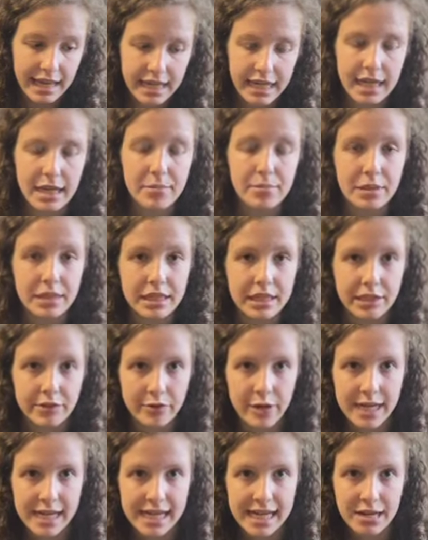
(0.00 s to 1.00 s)
a completely
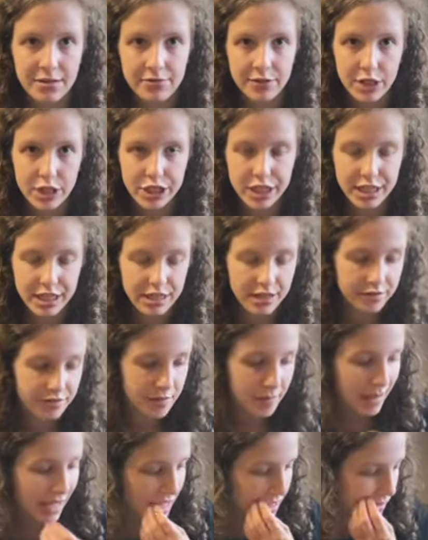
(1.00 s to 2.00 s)
written out version of the
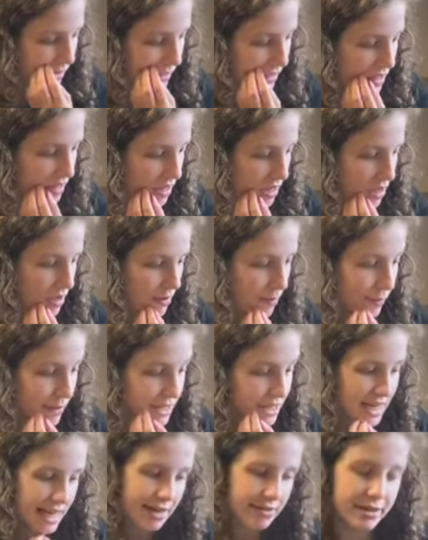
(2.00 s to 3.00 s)
pattern, which
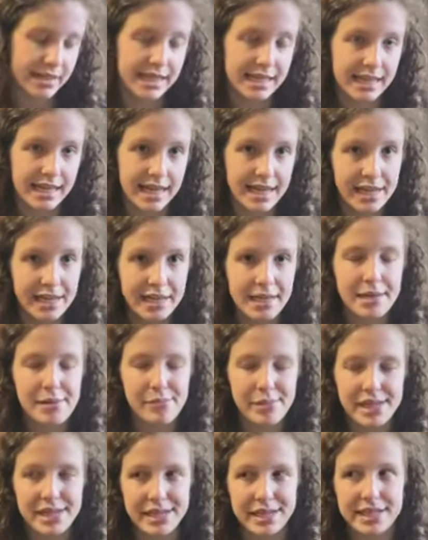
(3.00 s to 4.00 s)
I really like
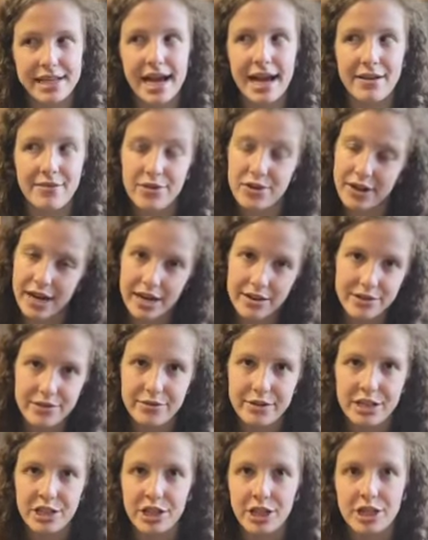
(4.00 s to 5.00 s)
because I've tried to
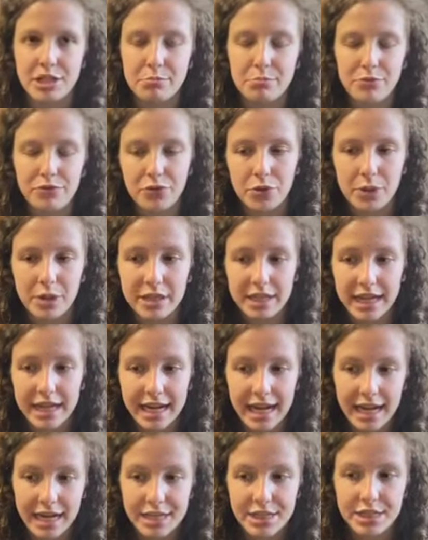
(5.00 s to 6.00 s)
read charts before and
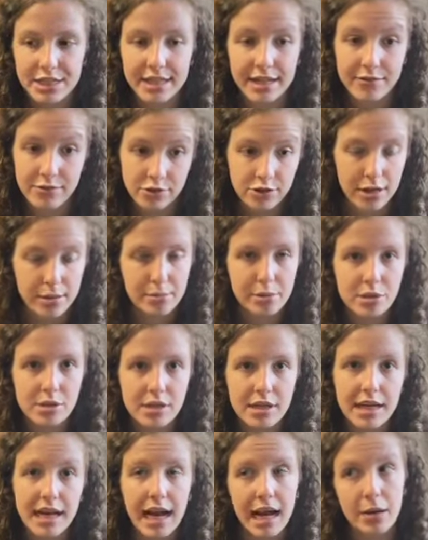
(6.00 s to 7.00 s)
I just have trouble.
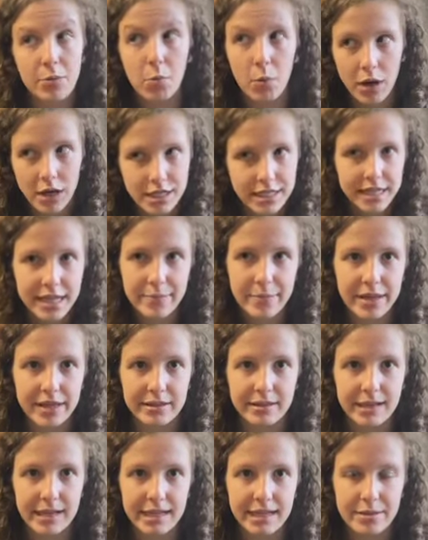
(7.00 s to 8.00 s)
I want to get better
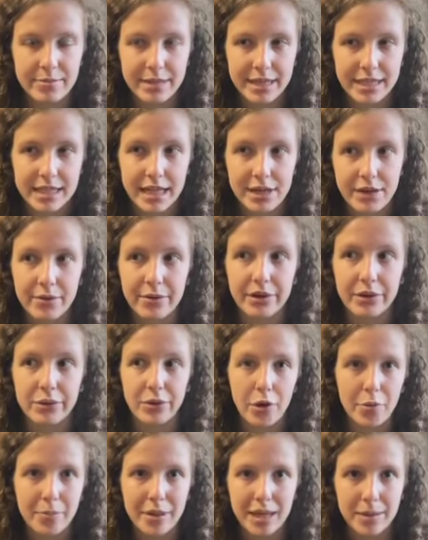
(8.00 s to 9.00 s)
at it because I know it'll
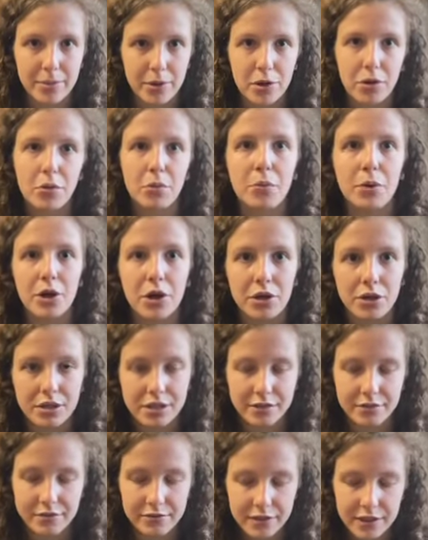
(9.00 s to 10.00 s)
open up a whole world
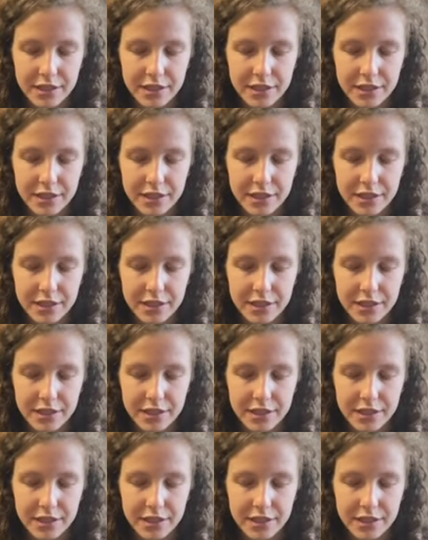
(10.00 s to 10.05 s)
of